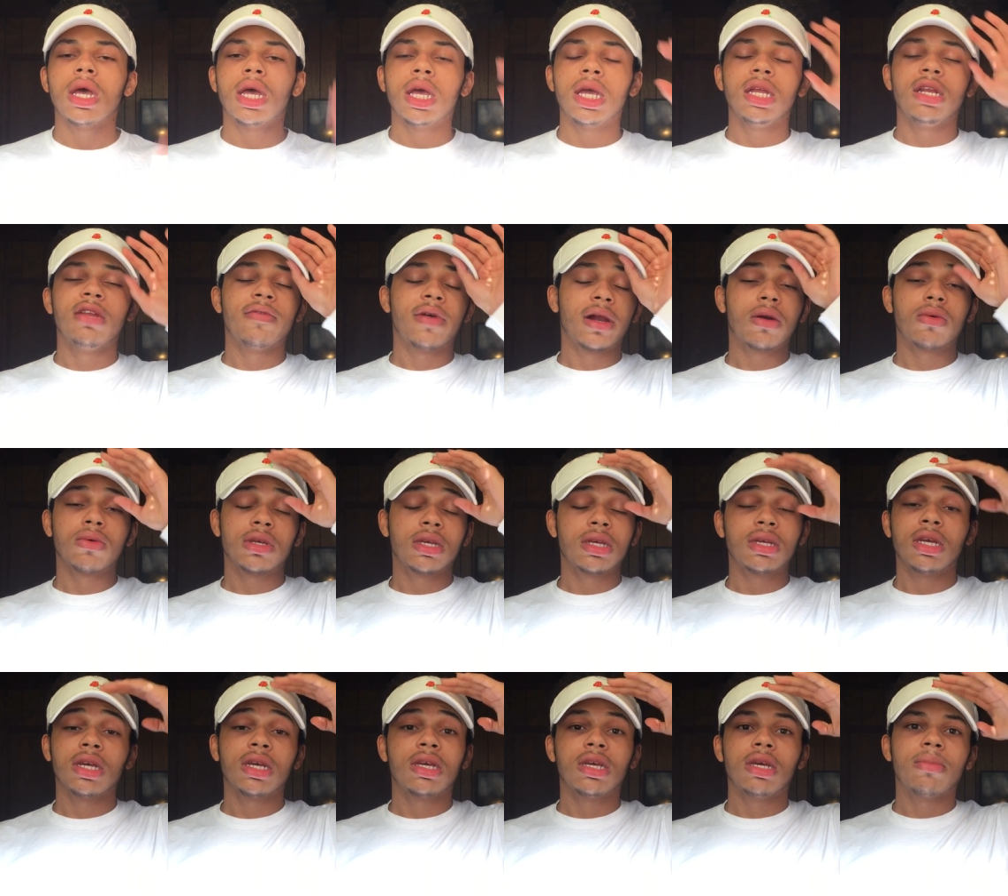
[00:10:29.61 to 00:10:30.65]
And if I
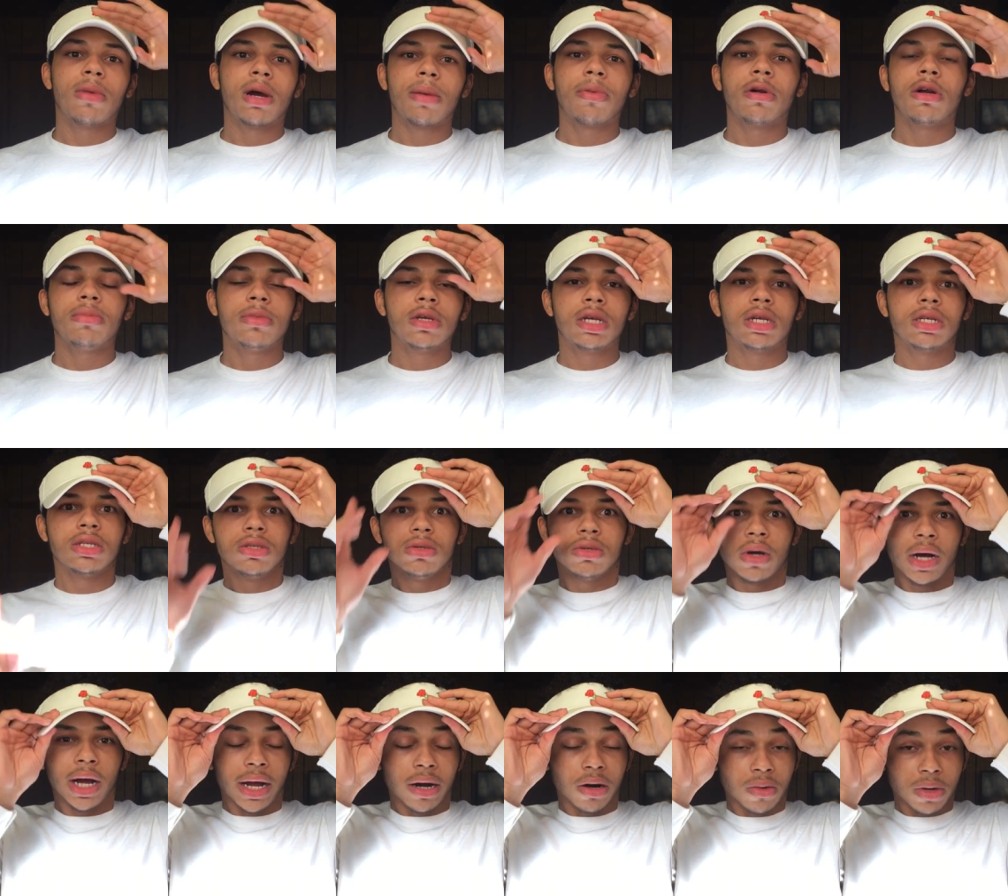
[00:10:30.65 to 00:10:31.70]
can't get my permit, because you
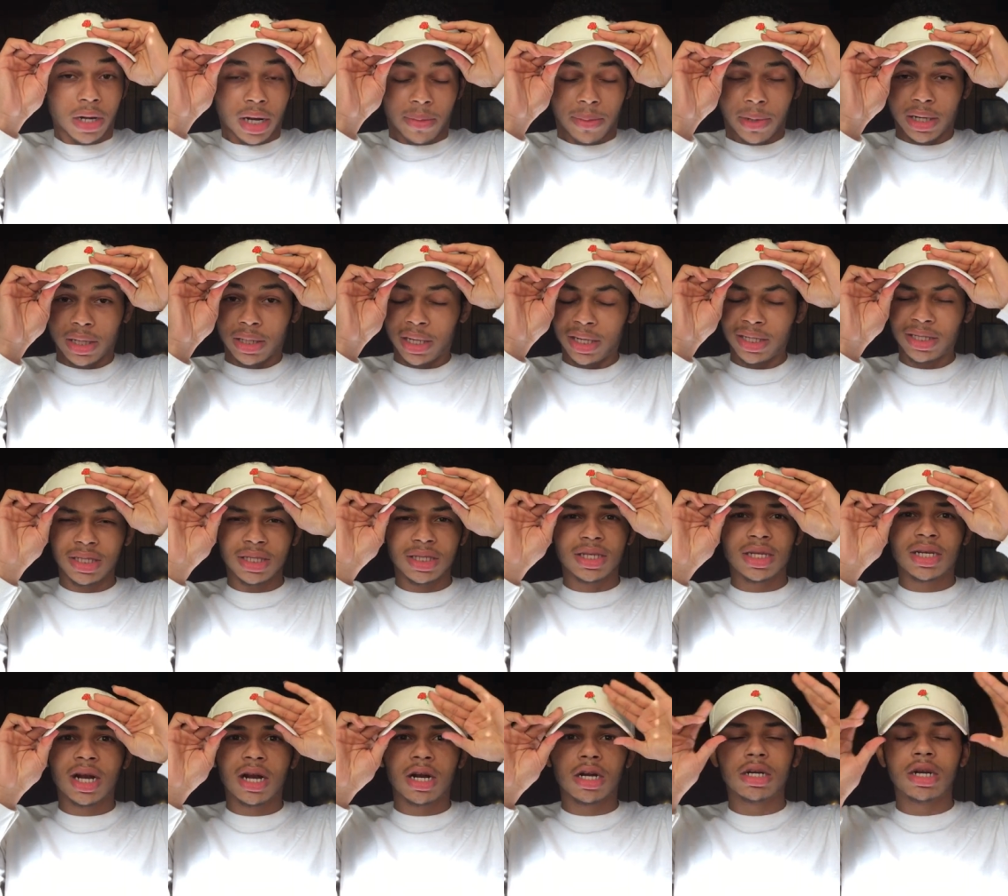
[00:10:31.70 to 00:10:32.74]
know I don't got my glasses,
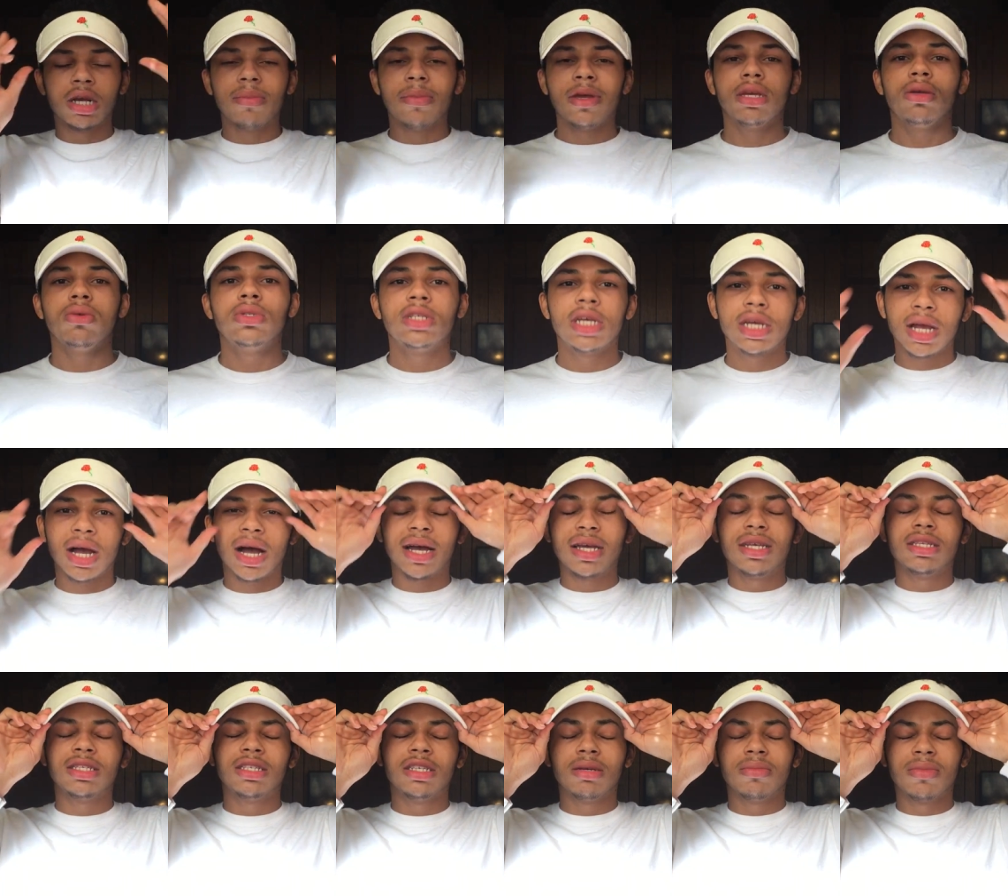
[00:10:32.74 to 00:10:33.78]
and I heard they make you take an eye
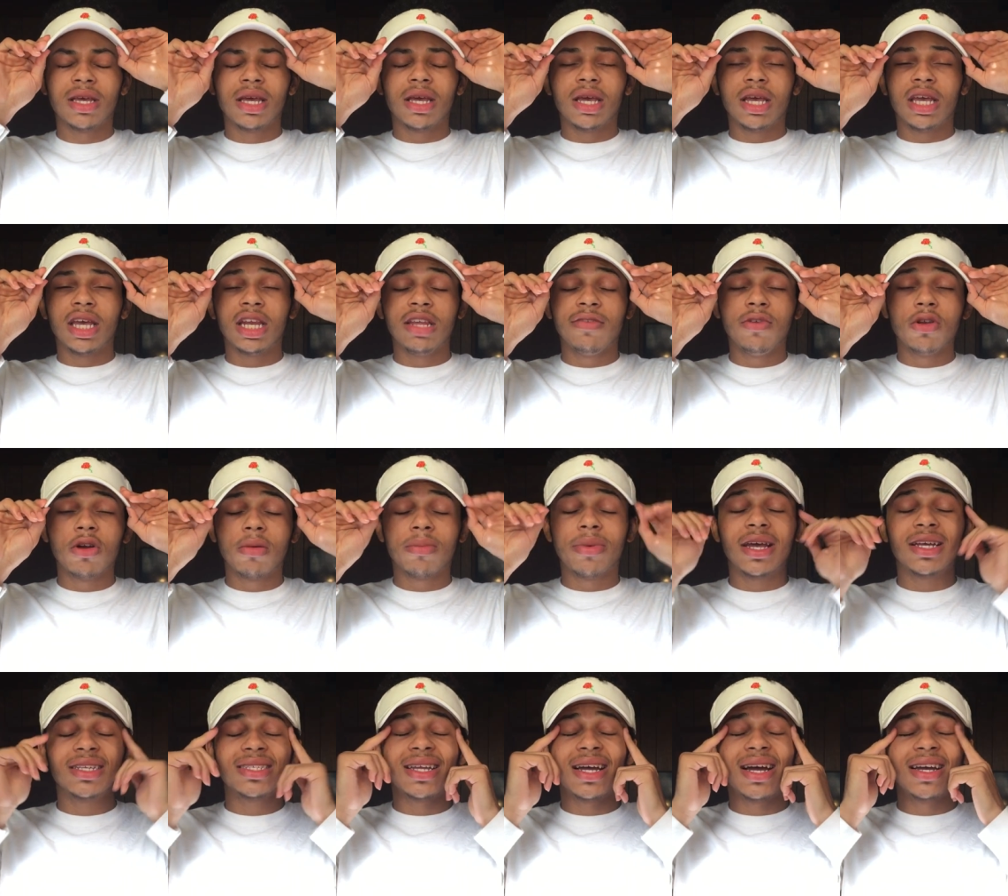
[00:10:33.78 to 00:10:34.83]
exam, and if you don't
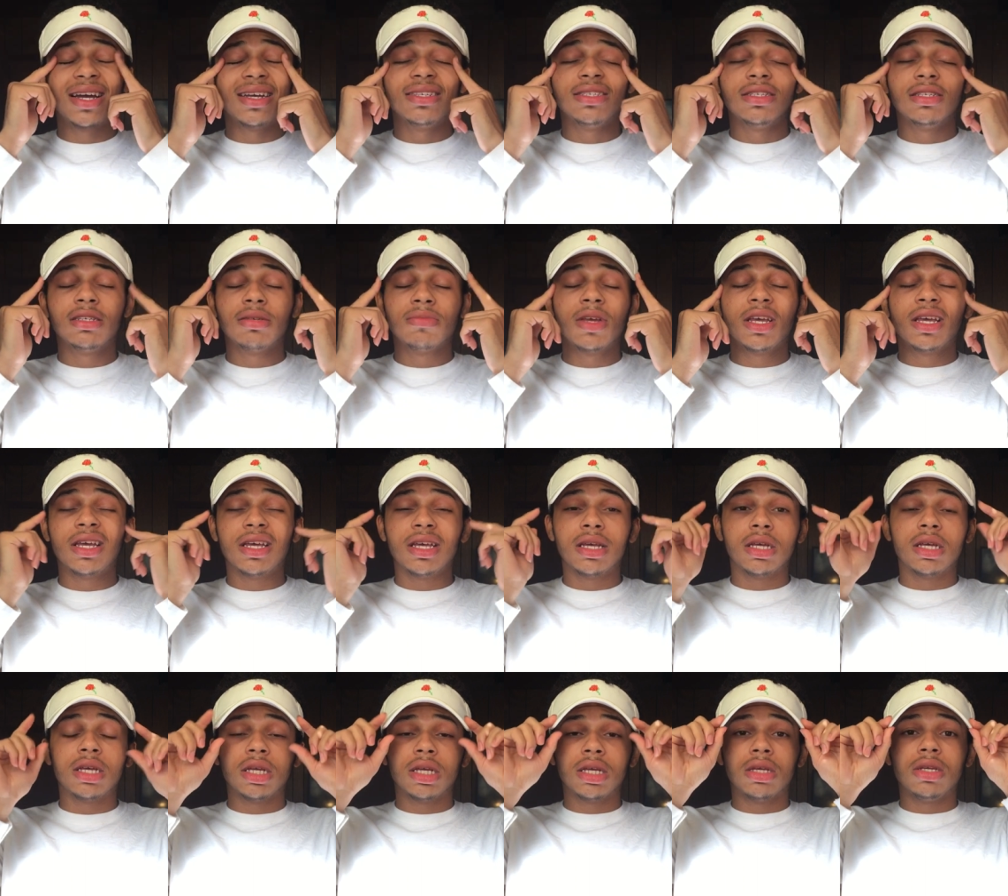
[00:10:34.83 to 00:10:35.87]
pass the eye exam,
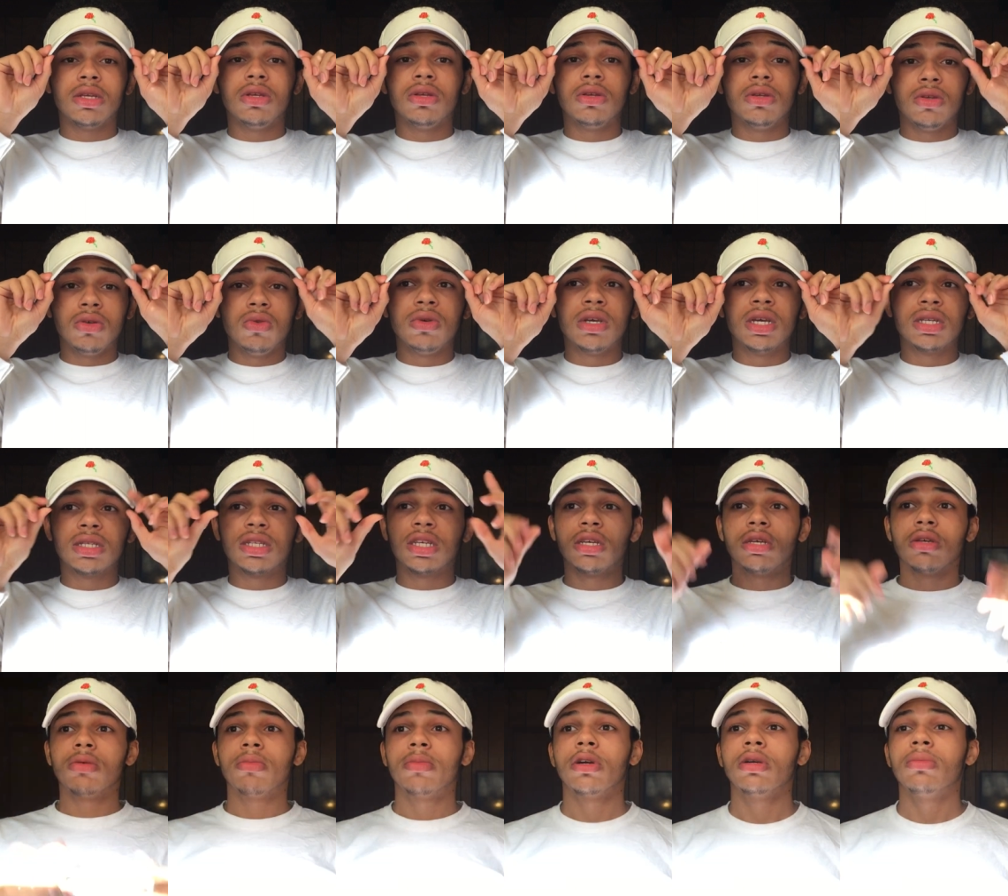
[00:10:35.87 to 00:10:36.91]
you can't take
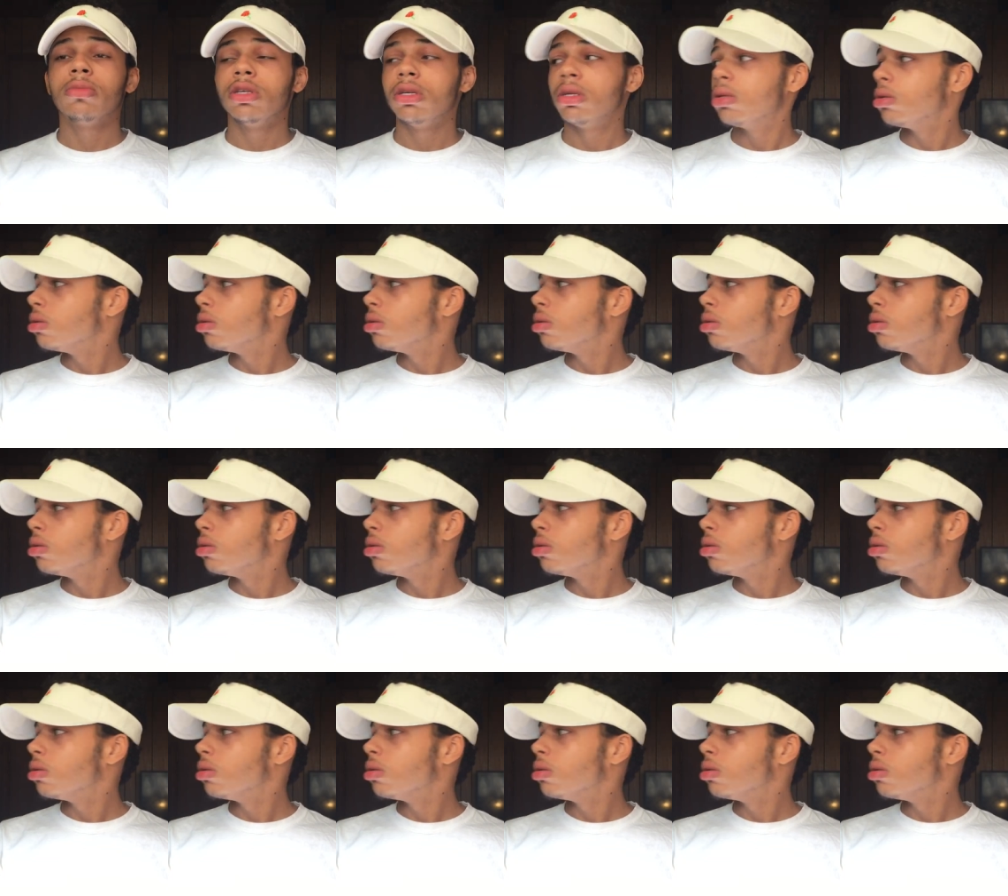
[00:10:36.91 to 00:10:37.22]
your permit.